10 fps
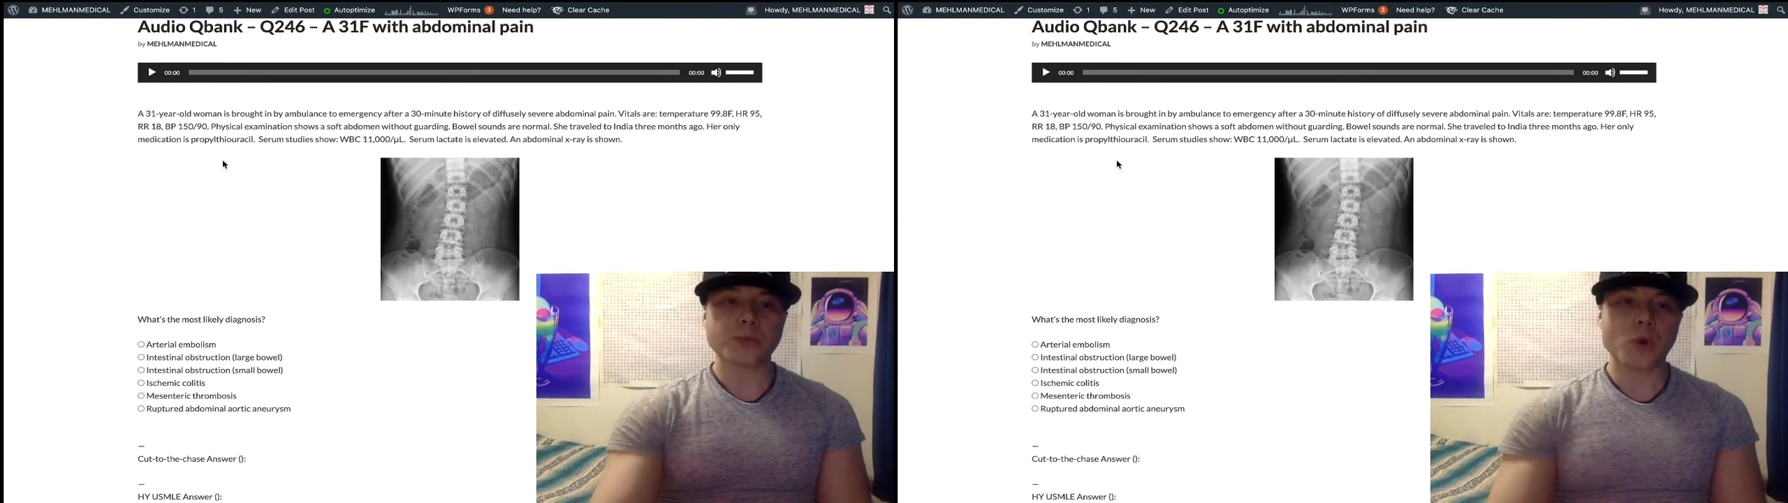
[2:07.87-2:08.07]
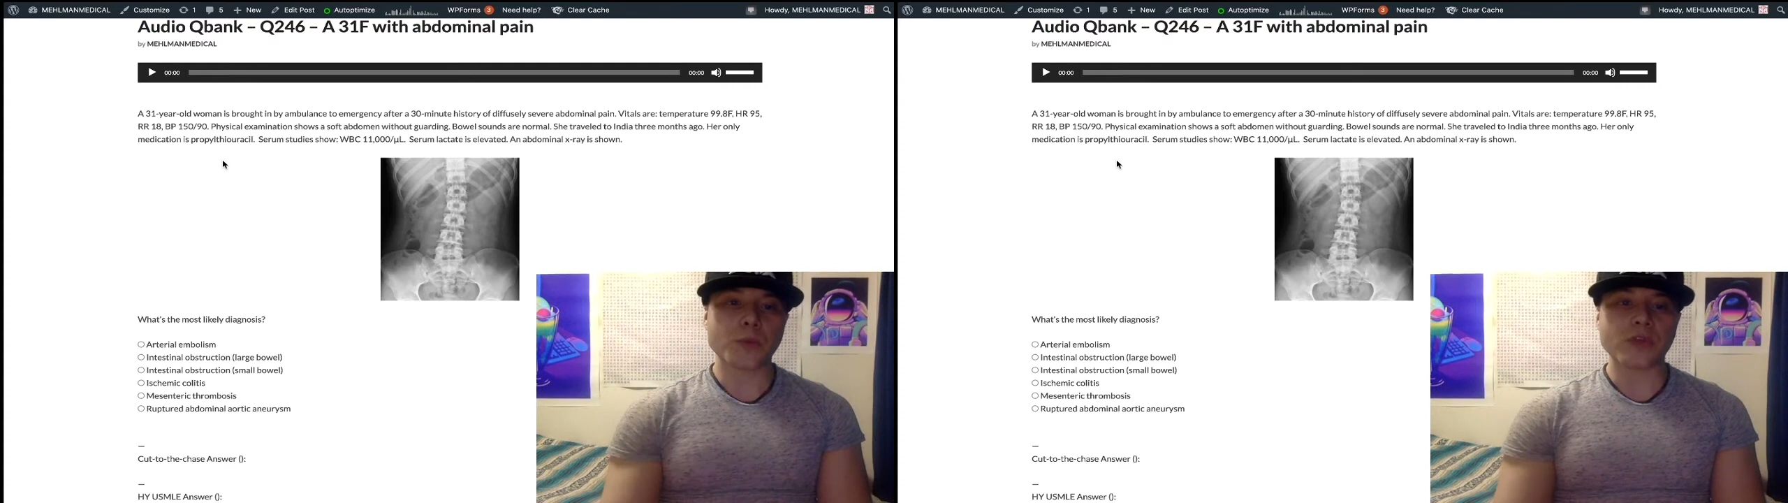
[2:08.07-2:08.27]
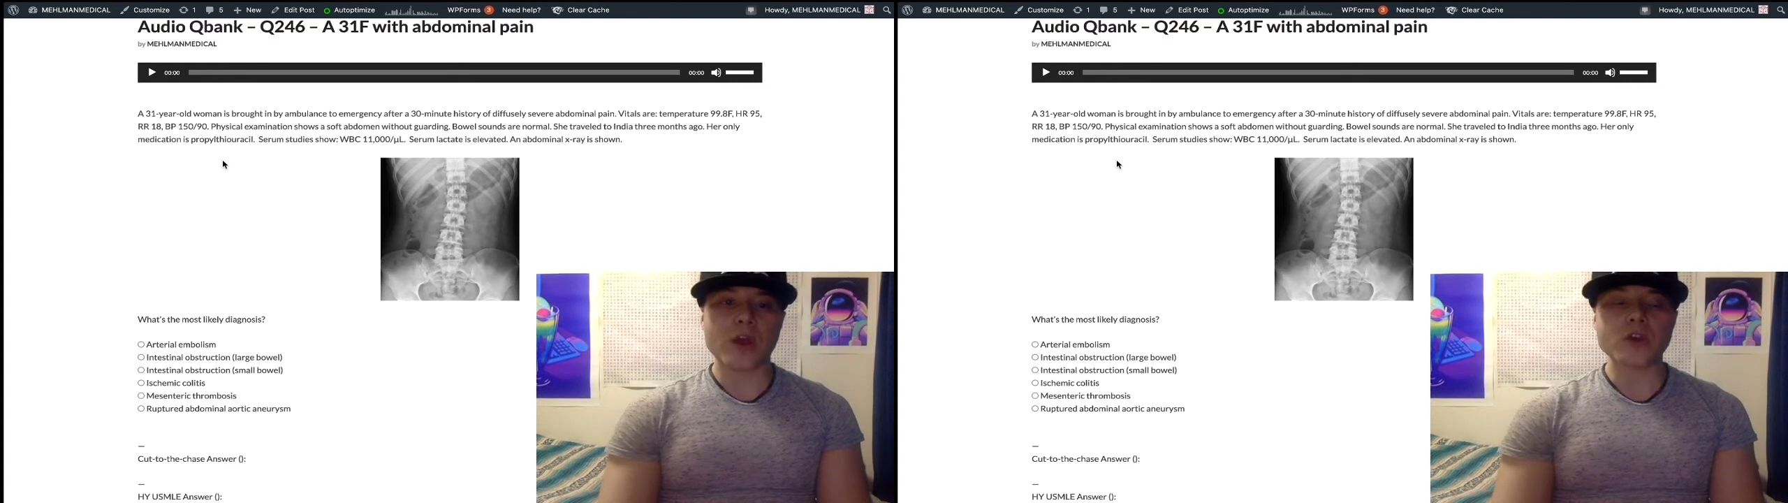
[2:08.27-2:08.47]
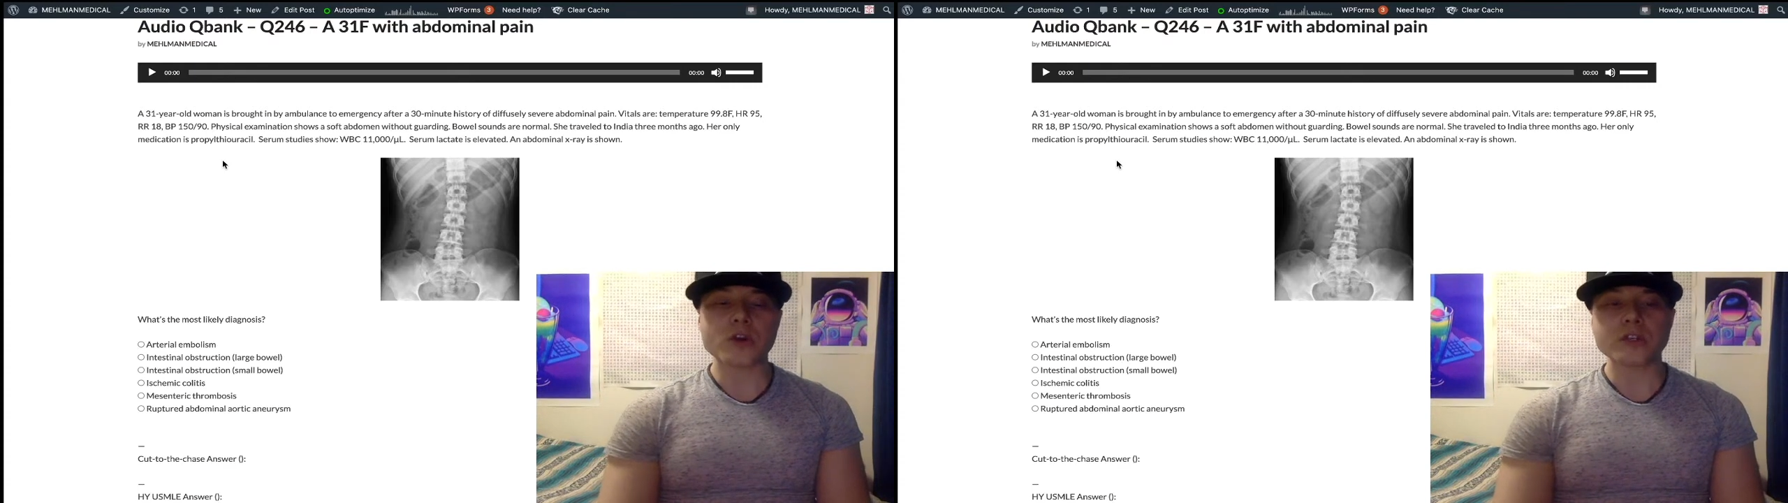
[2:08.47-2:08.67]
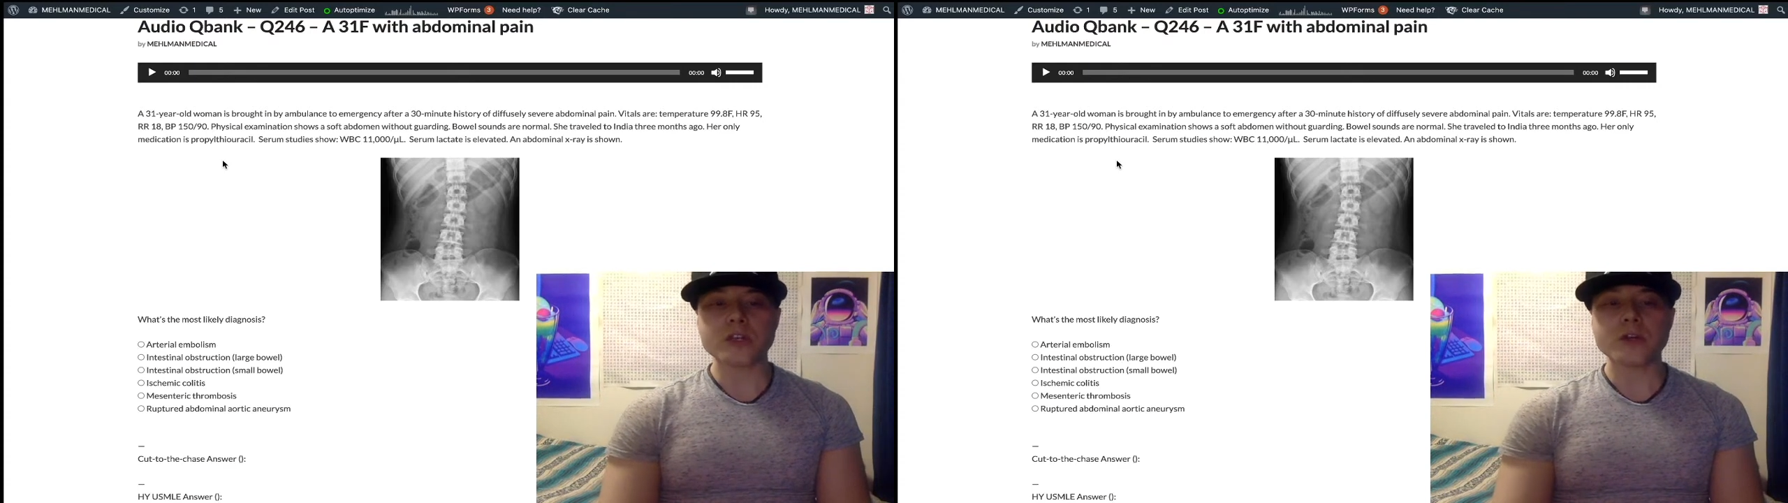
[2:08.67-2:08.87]

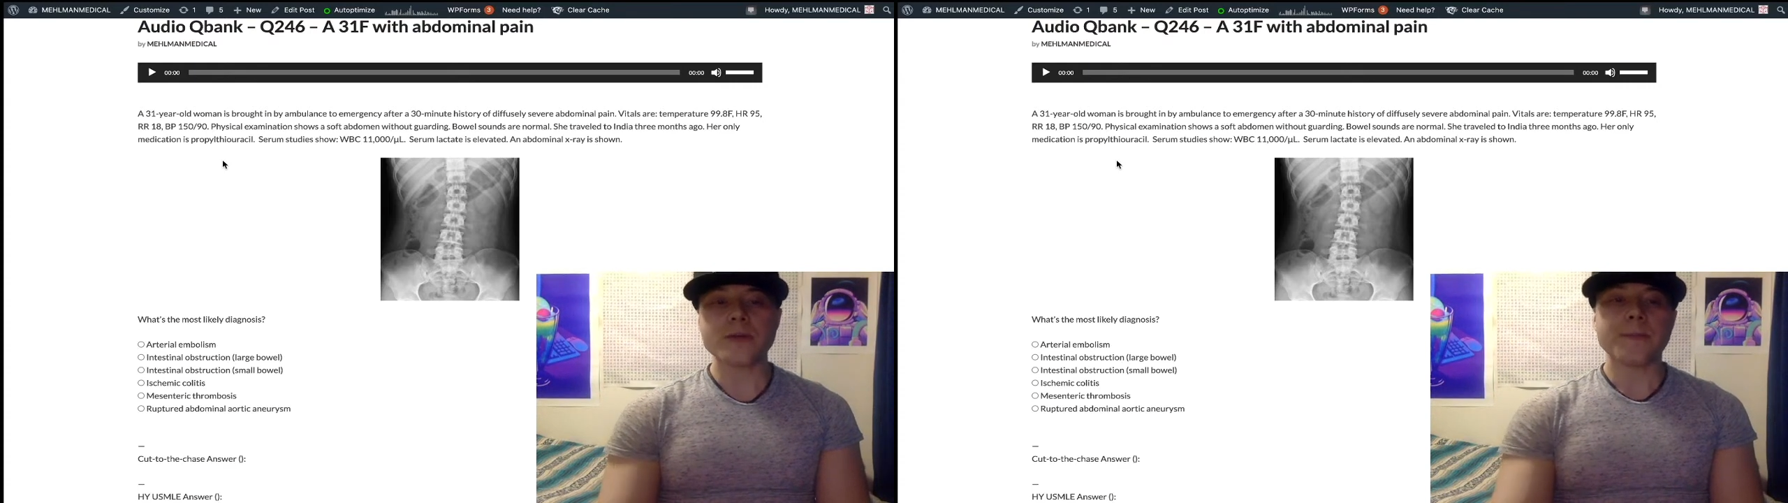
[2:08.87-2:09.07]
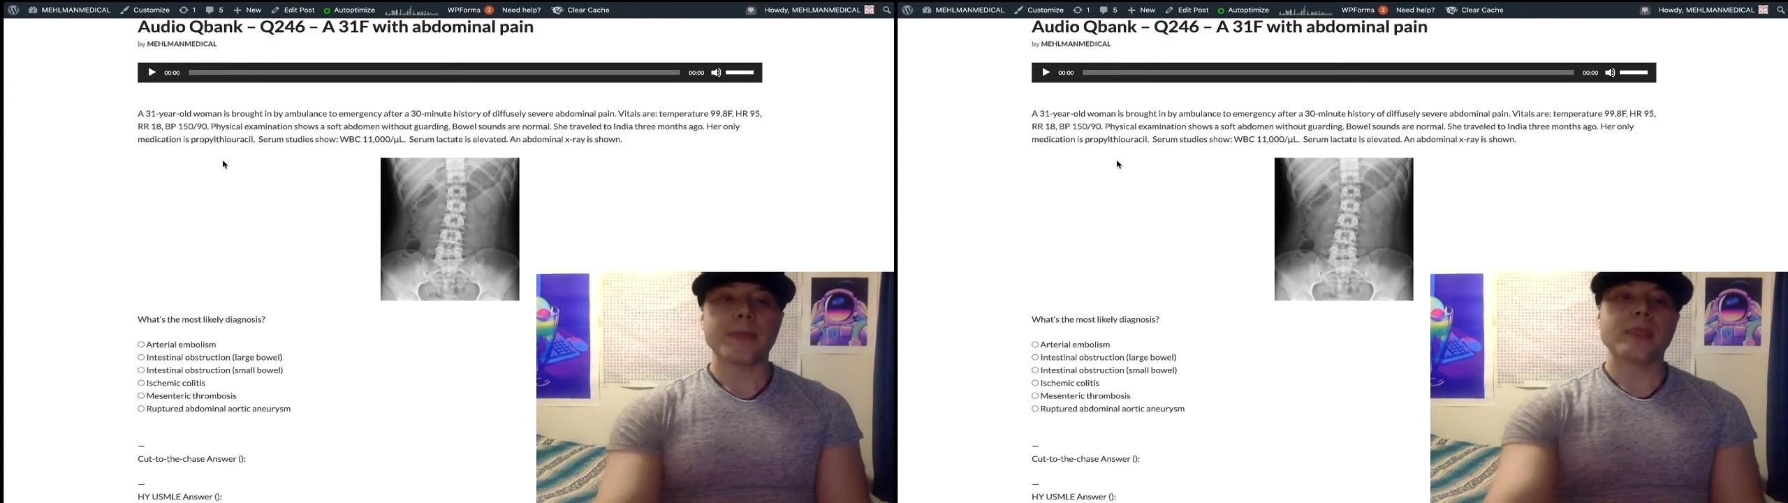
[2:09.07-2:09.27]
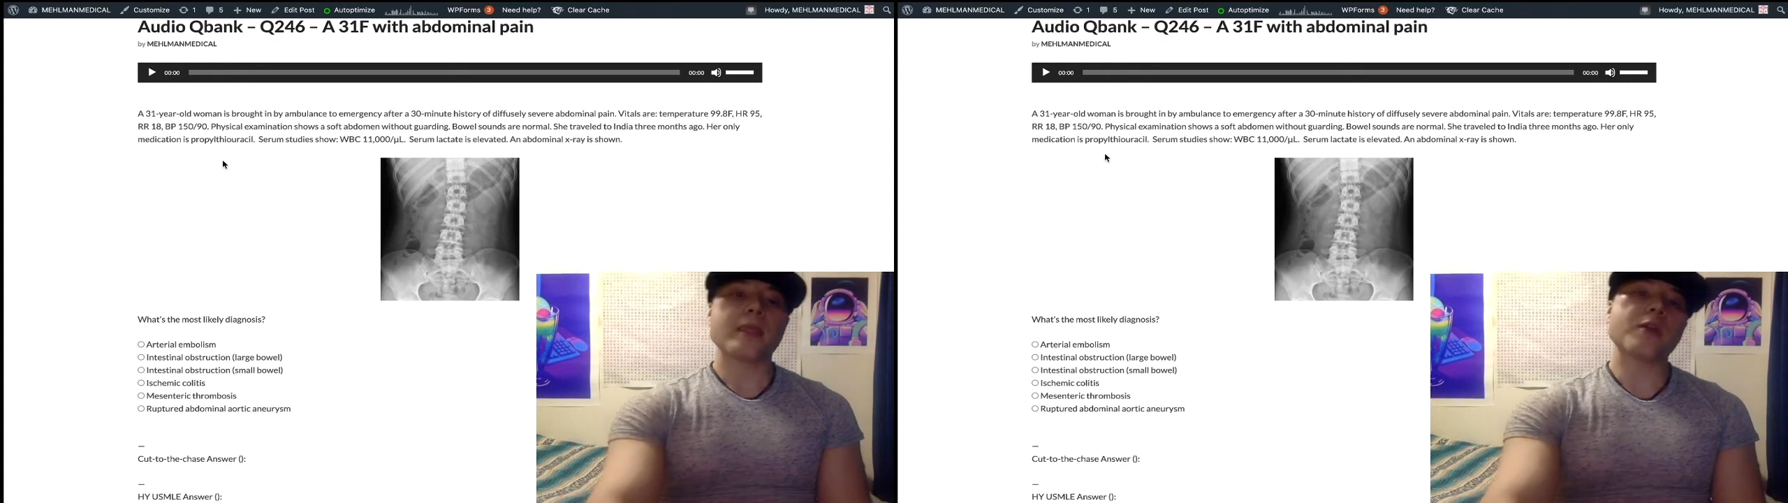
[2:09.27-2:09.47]
propylthiouracil. Now,